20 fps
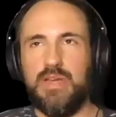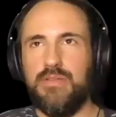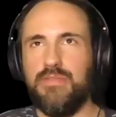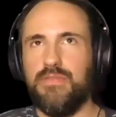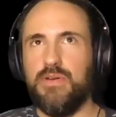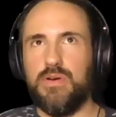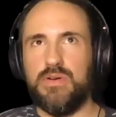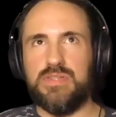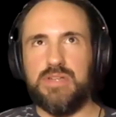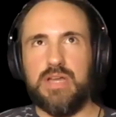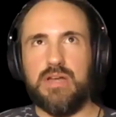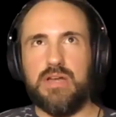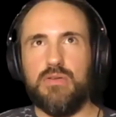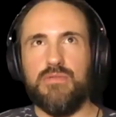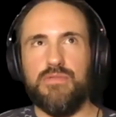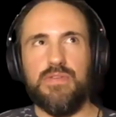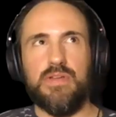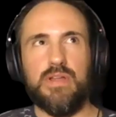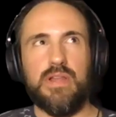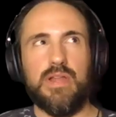folks, I don't
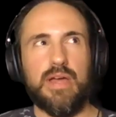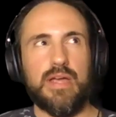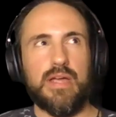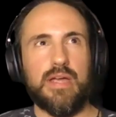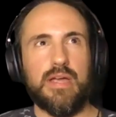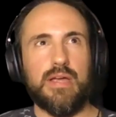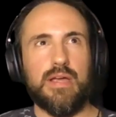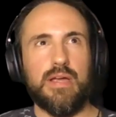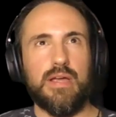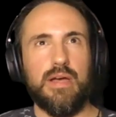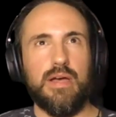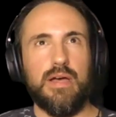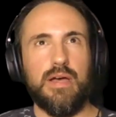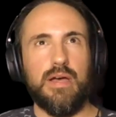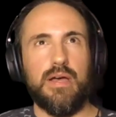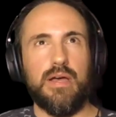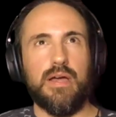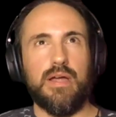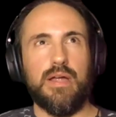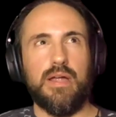feel like
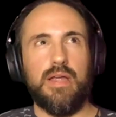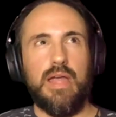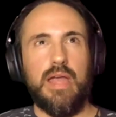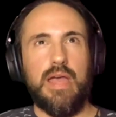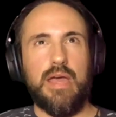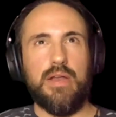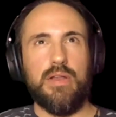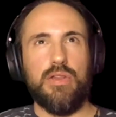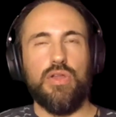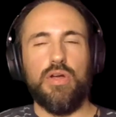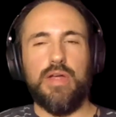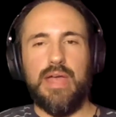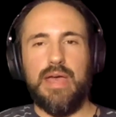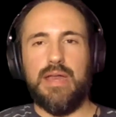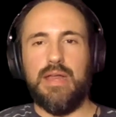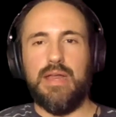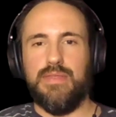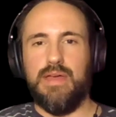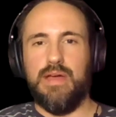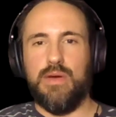can look at
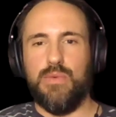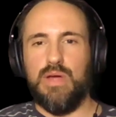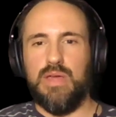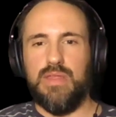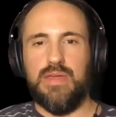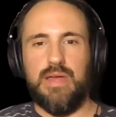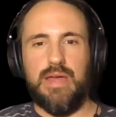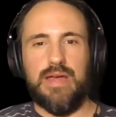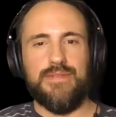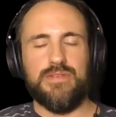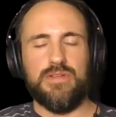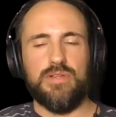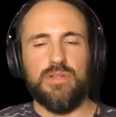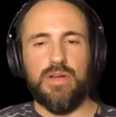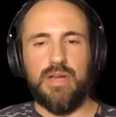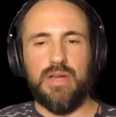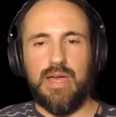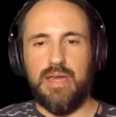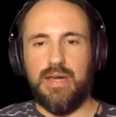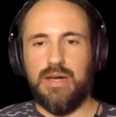it that way. They have to
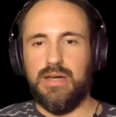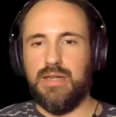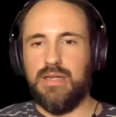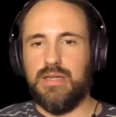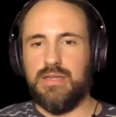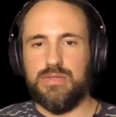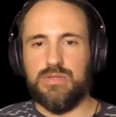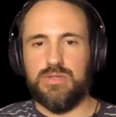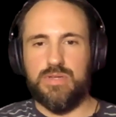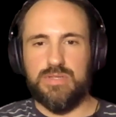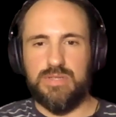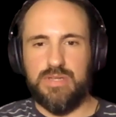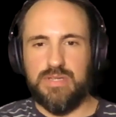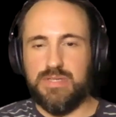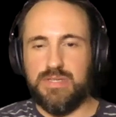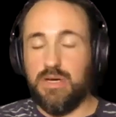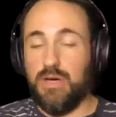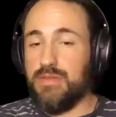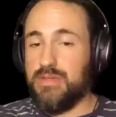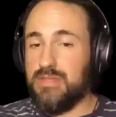look at it as just it's
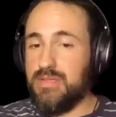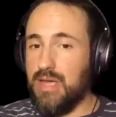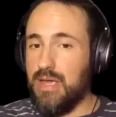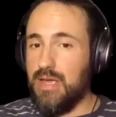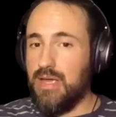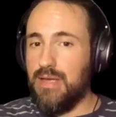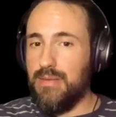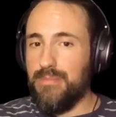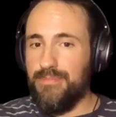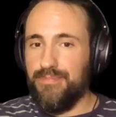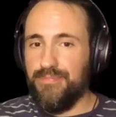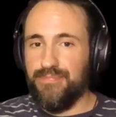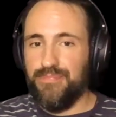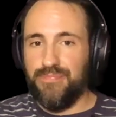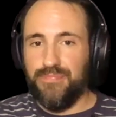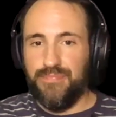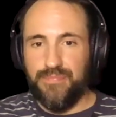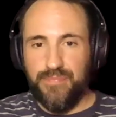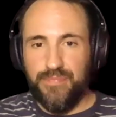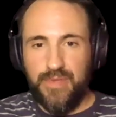all the same,
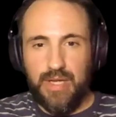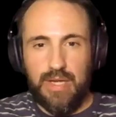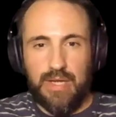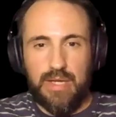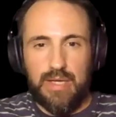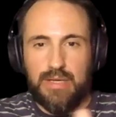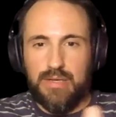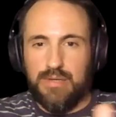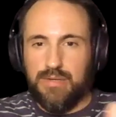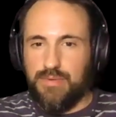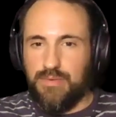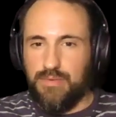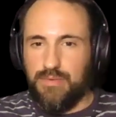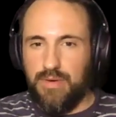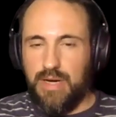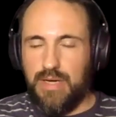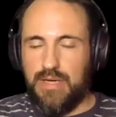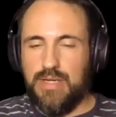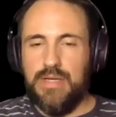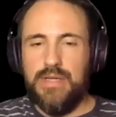and
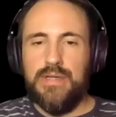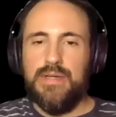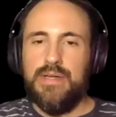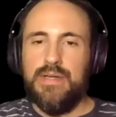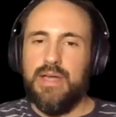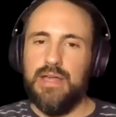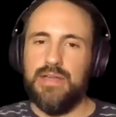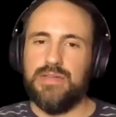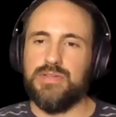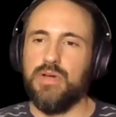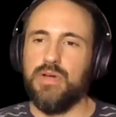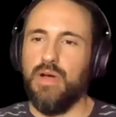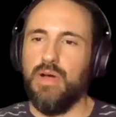right. And so I